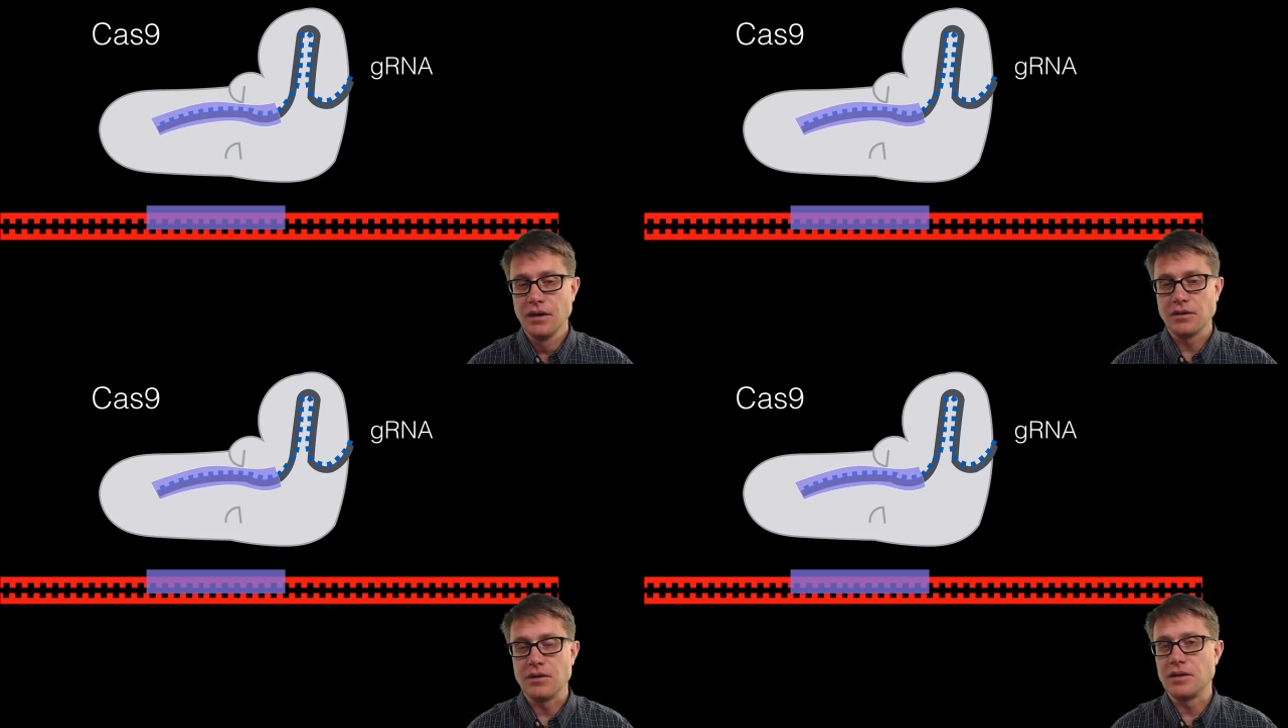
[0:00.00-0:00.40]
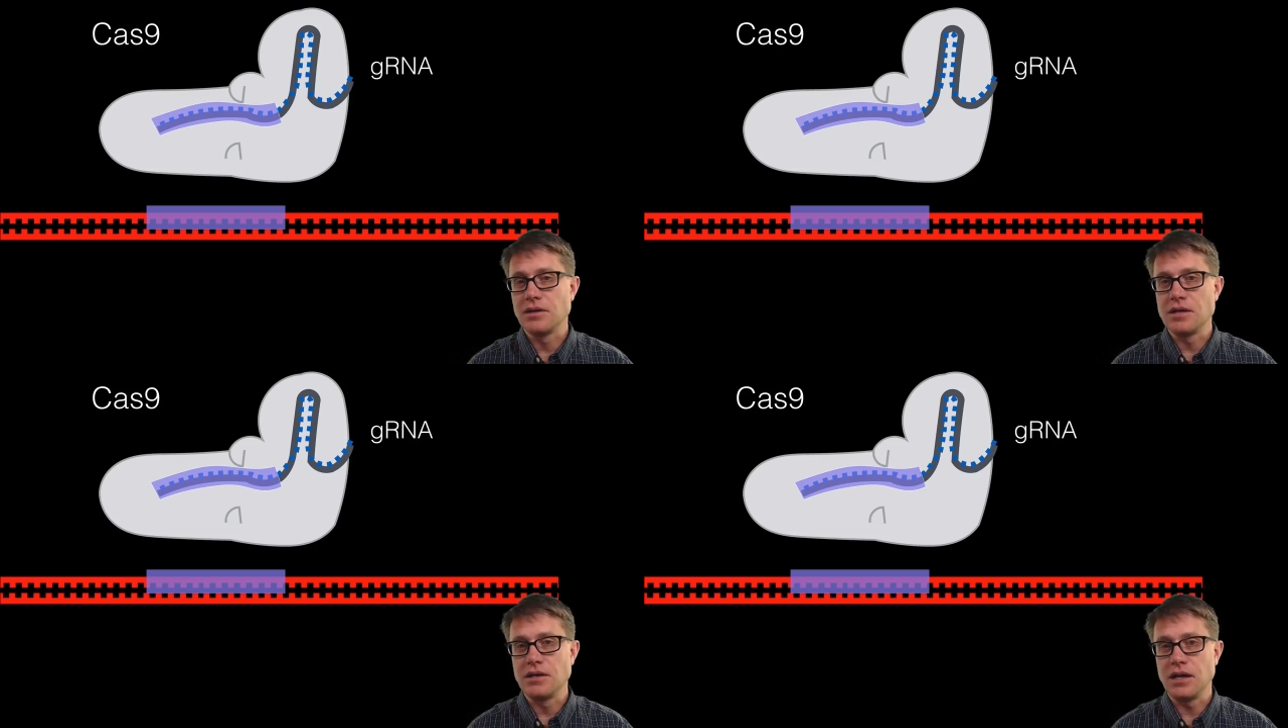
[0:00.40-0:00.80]
so this
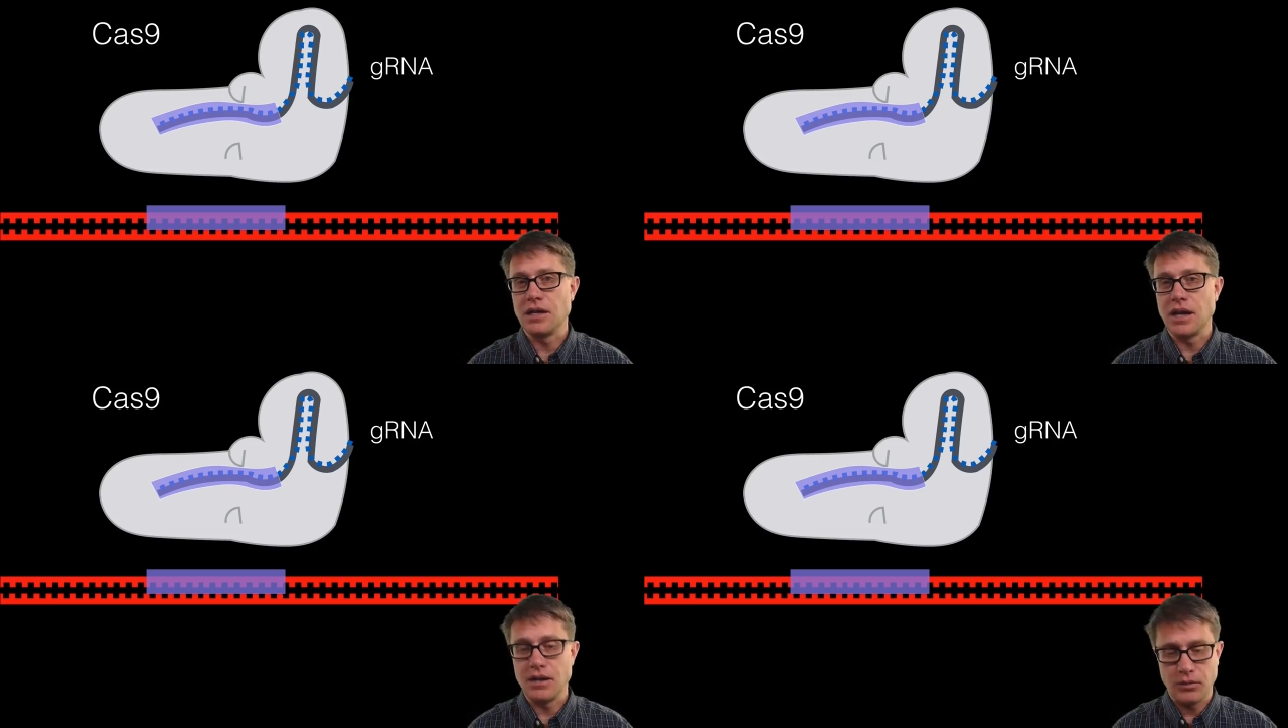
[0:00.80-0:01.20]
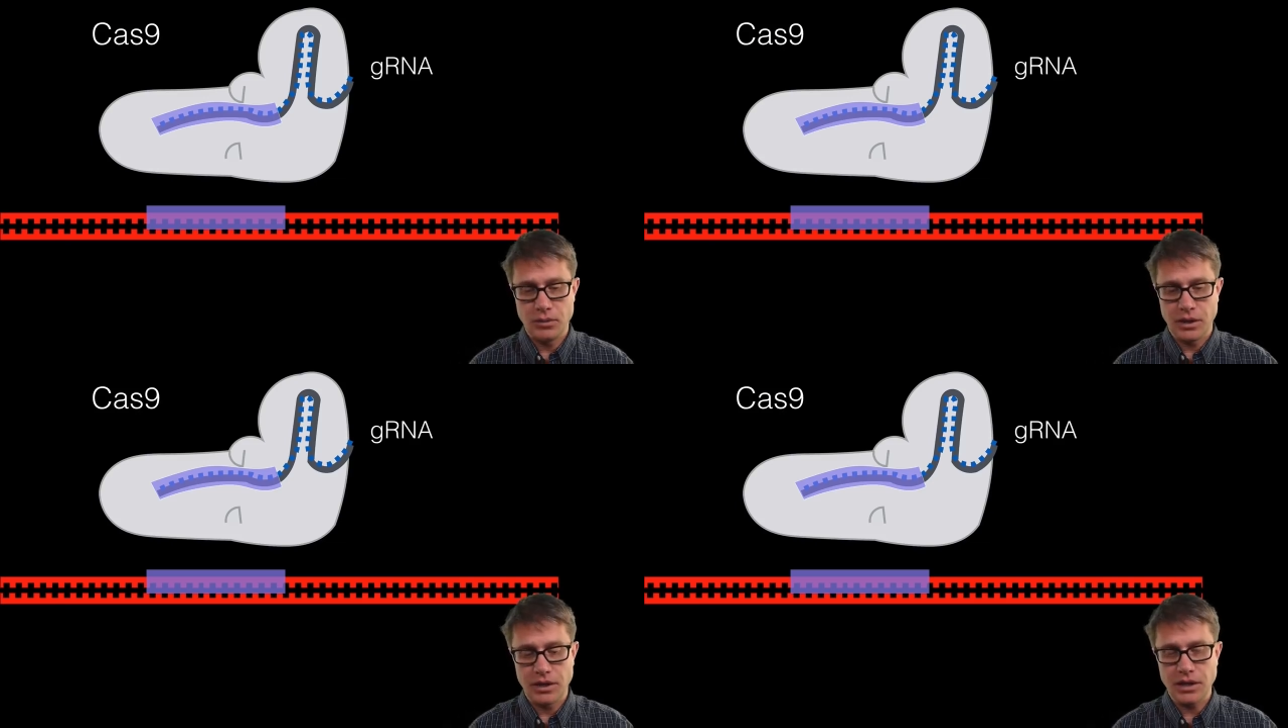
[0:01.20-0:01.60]
is the DNA that
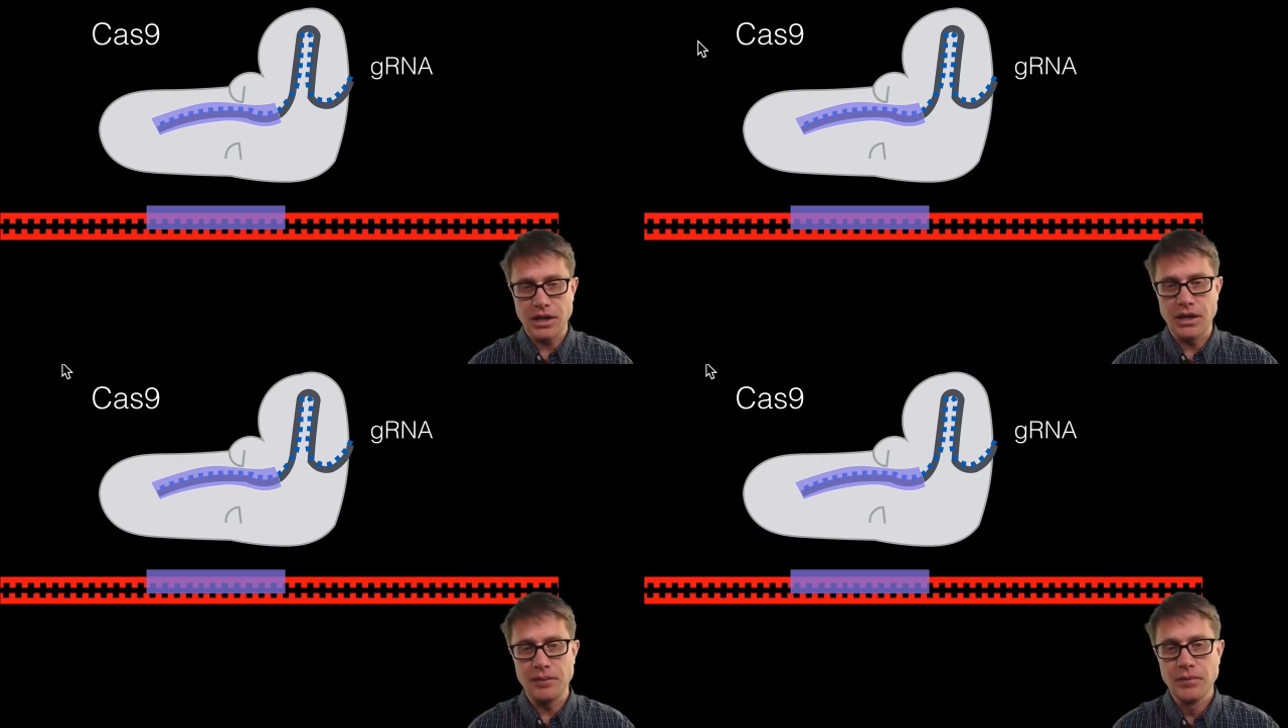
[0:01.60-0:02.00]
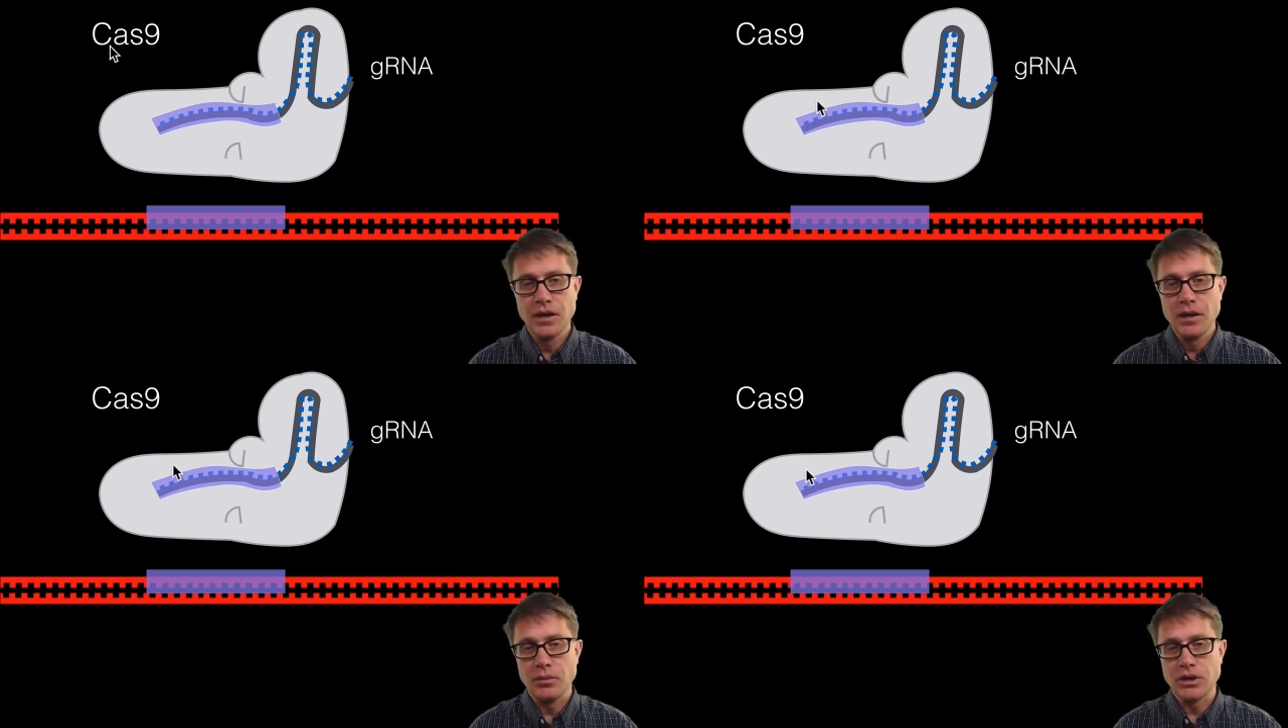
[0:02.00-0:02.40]
we want to cut,